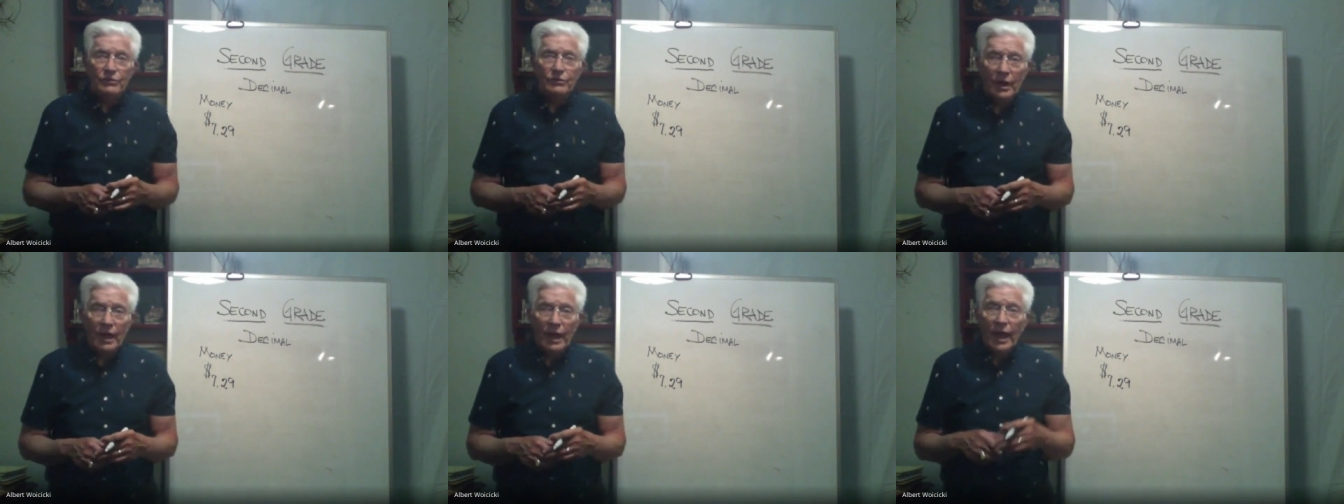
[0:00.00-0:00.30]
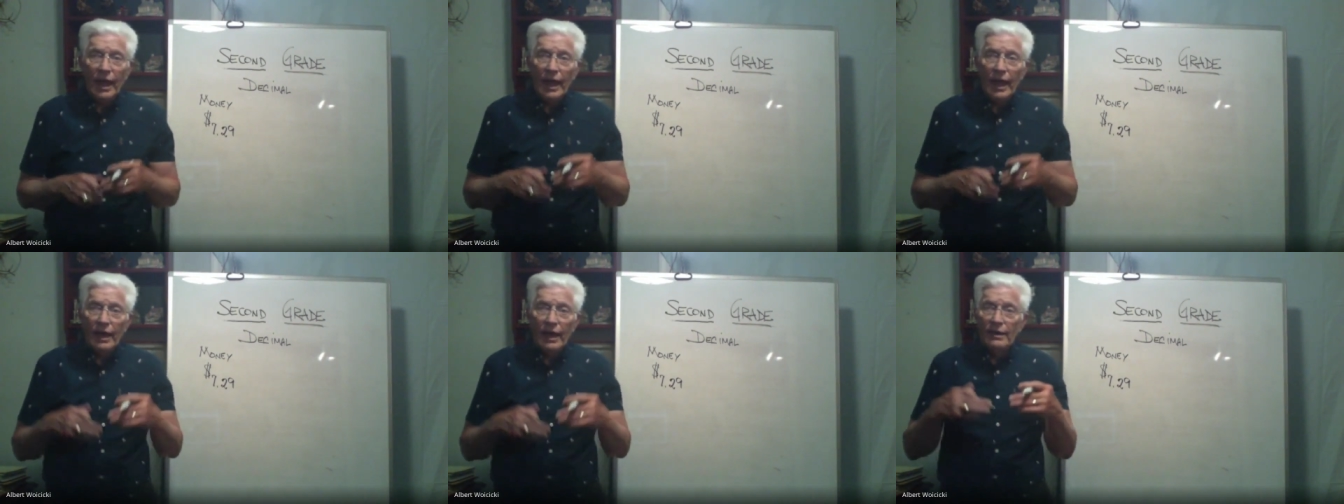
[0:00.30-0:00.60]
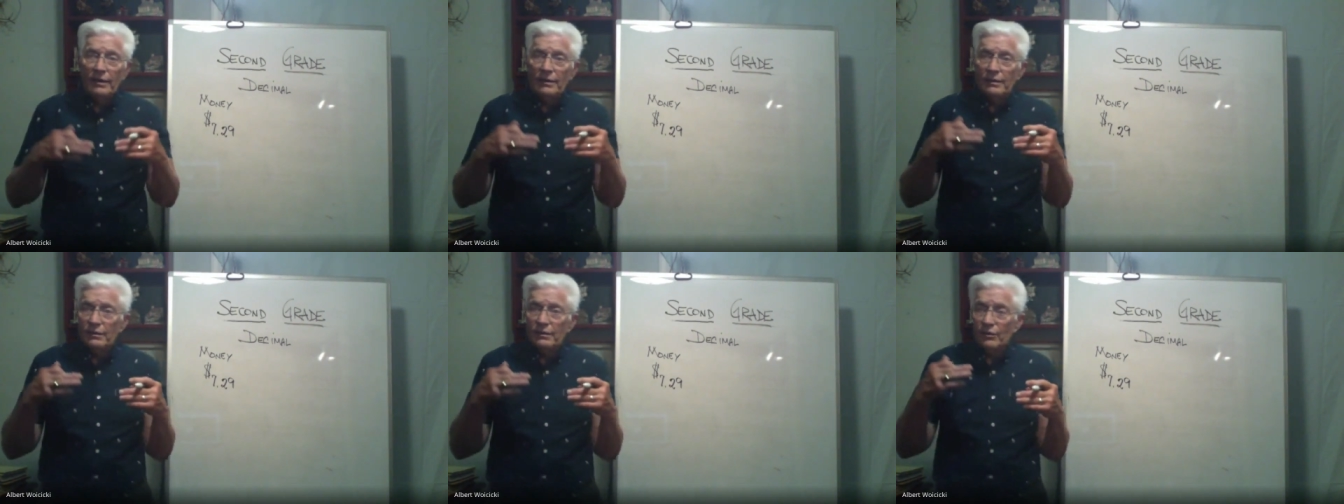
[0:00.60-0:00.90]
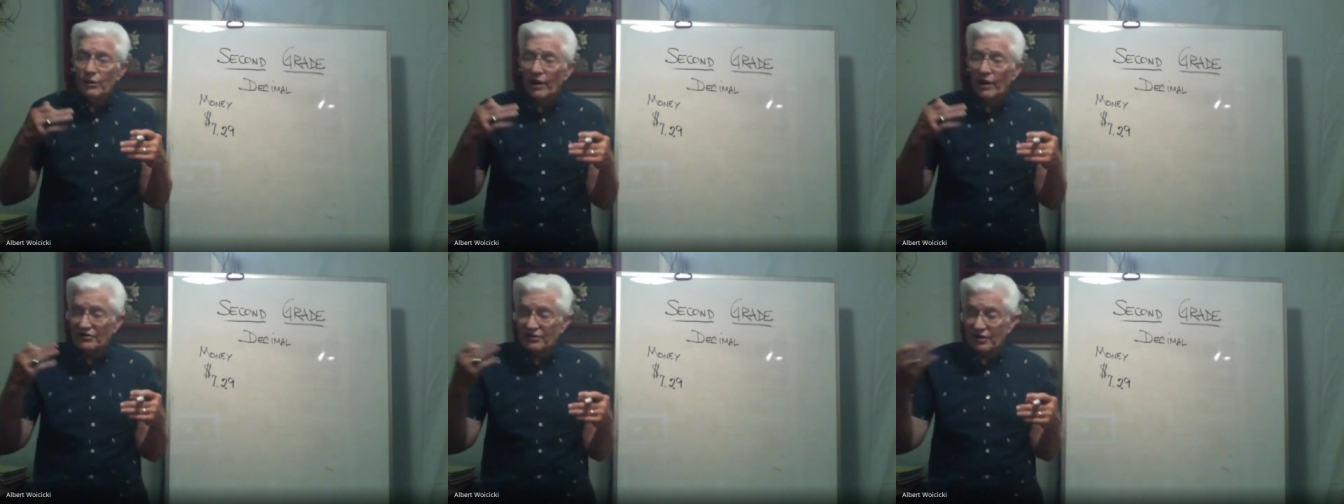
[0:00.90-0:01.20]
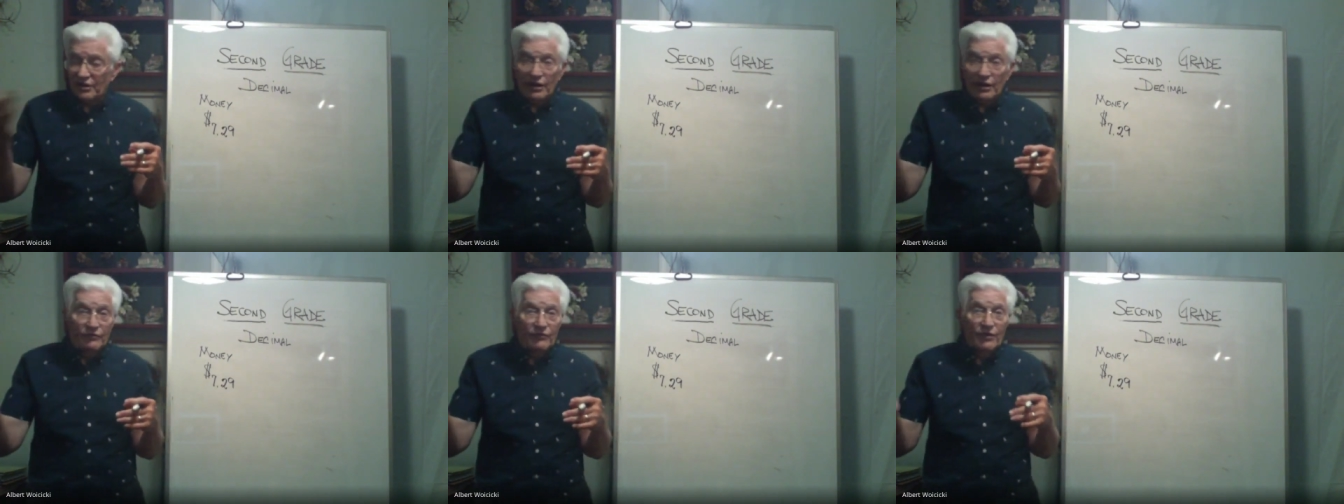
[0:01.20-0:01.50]
And you ask the
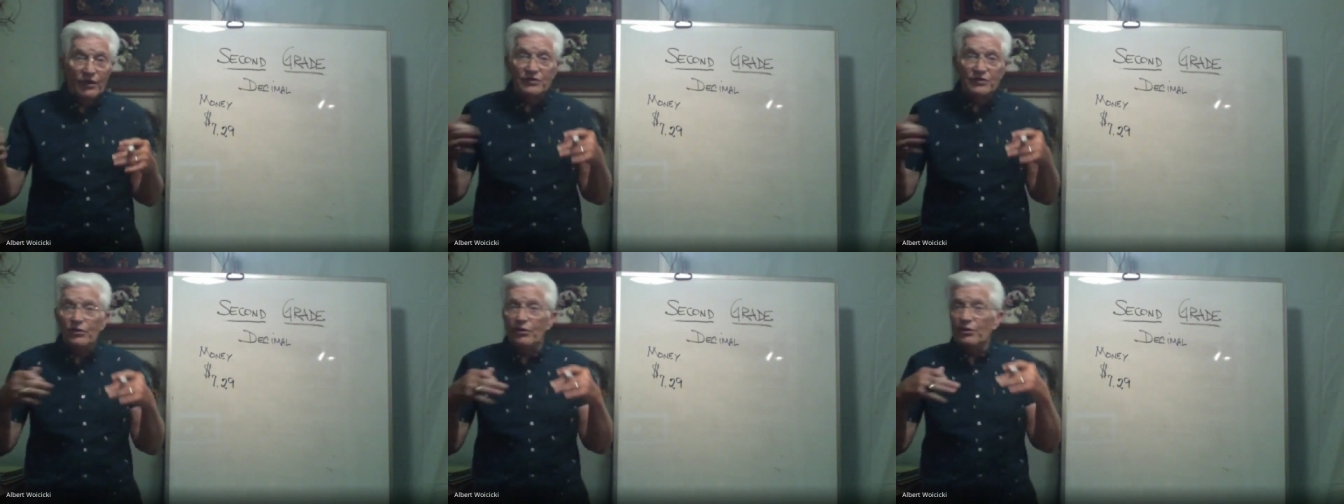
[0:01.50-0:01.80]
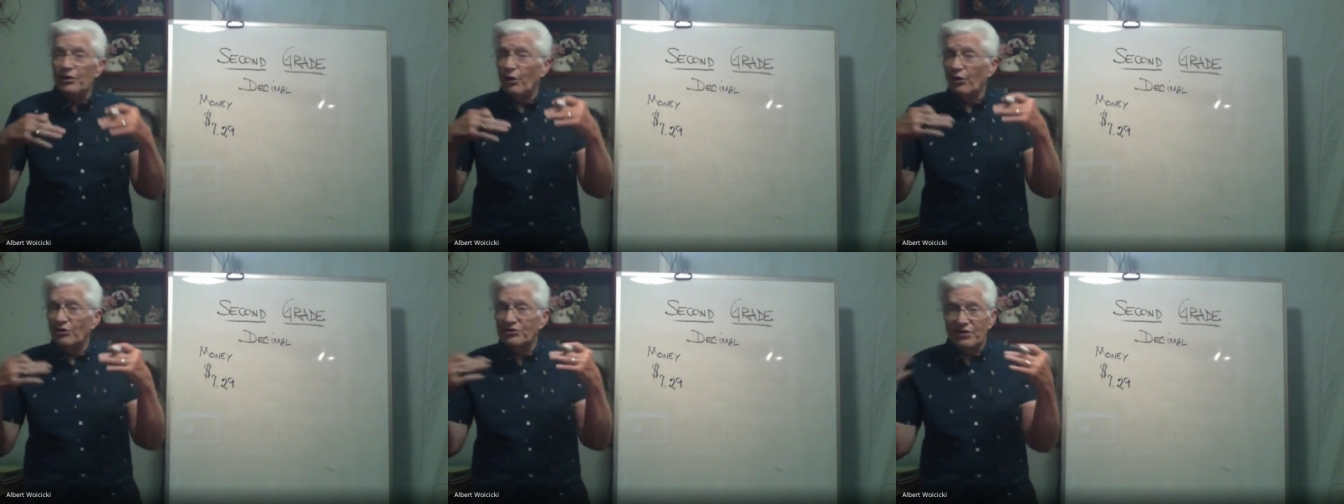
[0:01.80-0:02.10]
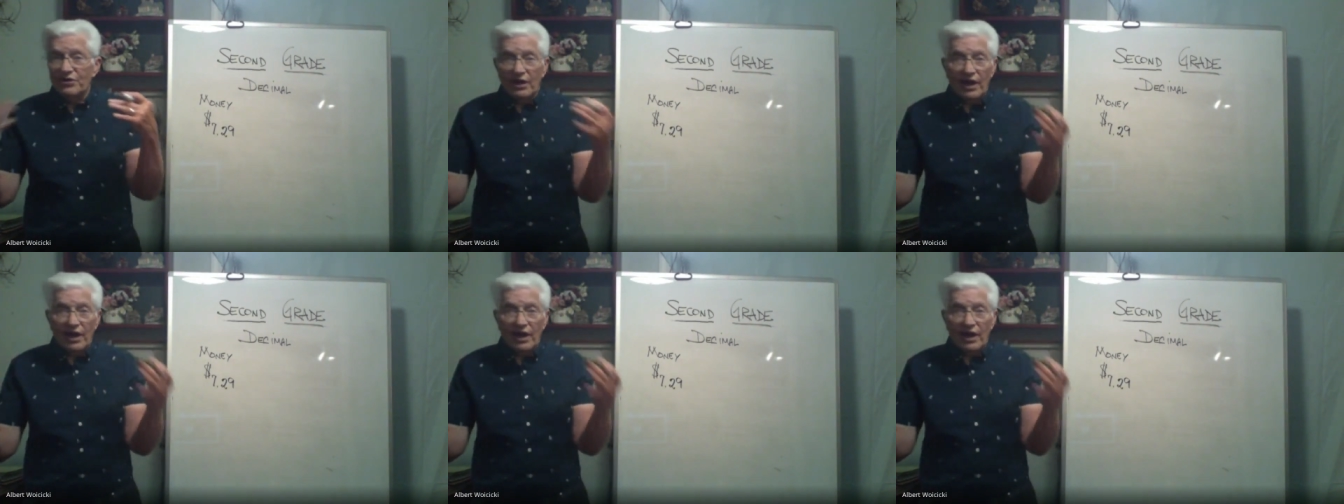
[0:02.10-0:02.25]
individual, you ask the